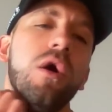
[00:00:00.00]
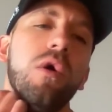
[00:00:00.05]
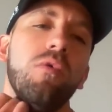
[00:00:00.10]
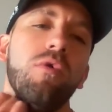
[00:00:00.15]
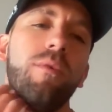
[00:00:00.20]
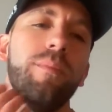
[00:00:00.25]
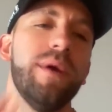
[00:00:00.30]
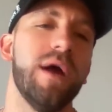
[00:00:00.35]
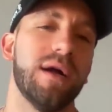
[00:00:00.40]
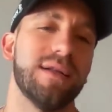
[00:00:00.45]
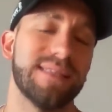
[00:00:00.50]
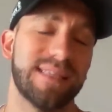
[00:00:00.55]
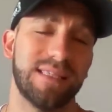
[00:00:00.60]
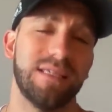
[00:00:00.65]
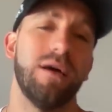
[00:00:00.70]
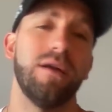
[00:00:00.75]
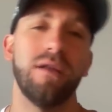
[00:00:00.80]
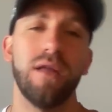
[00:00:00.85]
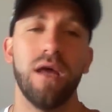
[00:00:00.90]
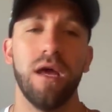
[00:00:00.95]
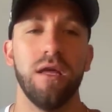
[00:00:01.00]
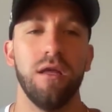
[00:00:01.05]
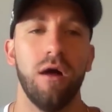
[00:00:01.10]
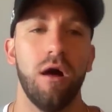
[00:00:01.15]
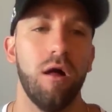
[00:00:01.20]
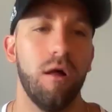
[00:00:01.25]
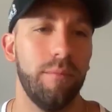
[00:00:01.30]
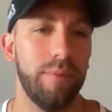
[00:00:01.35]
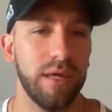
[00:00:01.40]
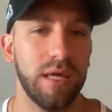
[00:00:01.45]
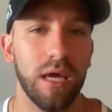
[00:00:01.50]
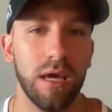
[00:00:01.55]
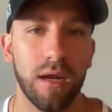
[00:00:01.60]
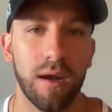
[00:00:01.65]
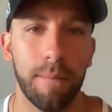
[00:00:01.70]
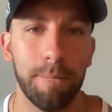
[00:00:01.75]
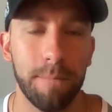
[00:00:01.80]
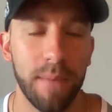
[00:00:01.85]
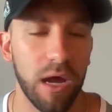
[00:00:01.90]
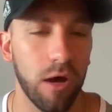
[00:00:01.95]
We'll be on Sunday. Y'all will be getting a
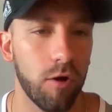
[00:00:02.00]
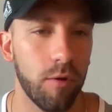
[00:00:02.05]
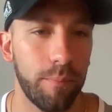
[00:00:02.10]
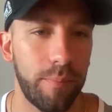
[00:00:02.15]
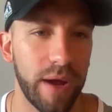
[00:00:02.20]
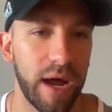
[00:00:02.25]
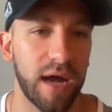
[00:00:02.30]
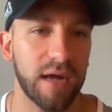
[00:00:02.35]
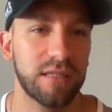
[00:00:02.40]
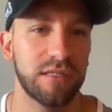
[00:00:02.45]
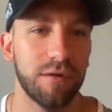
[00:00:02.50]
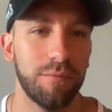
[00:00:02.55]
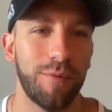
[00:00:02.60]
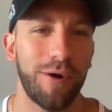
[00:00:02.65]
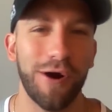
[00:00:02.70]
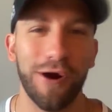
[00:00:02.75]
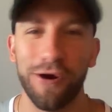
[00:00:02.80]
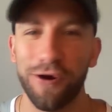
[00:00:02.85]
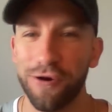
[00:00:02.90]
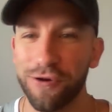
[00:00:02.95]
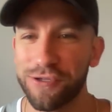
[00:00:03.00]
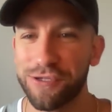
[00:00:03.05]
mailbag tomorrow,